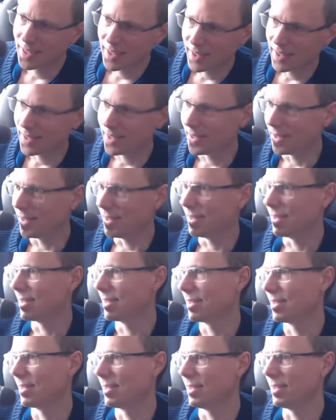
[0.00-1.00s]
yeah,
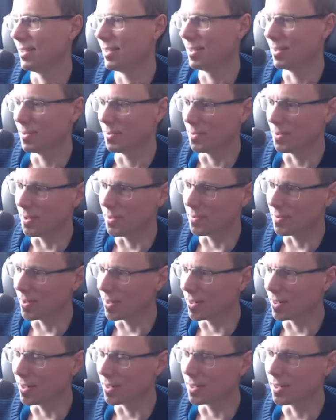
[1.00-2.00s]
you're not really
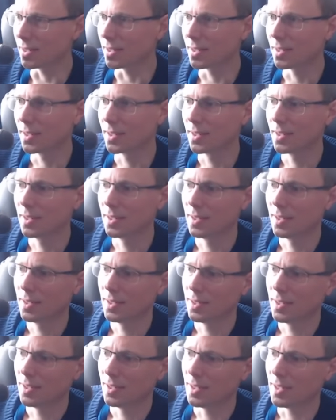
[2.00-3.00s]
finding it.
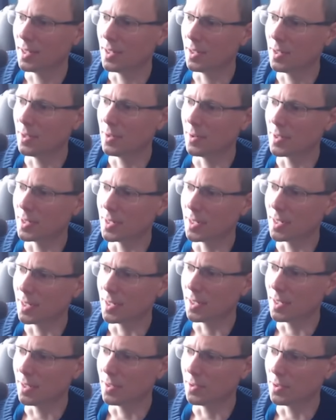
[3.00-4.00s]
I don't know where to take
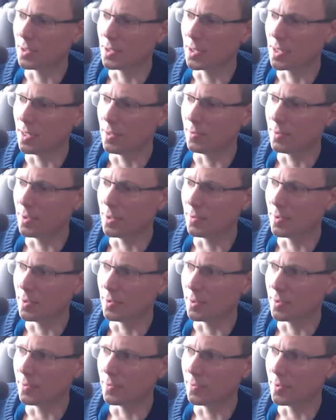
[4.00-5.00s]
that, or just keep
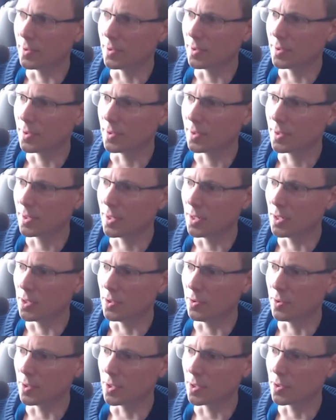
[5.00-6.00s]
re-rolling for
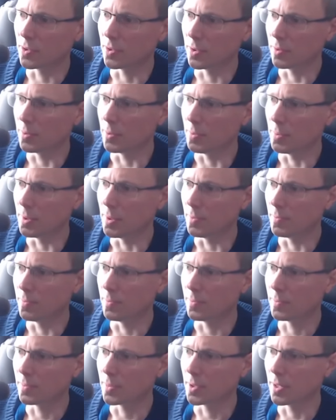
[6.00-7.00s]
endurance aura would be
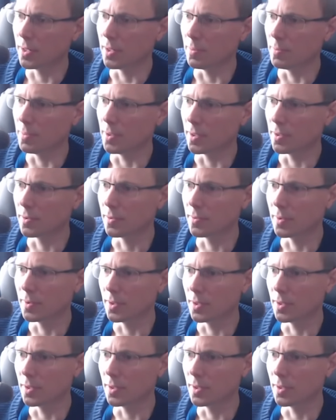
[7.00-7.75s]
slightly better, really.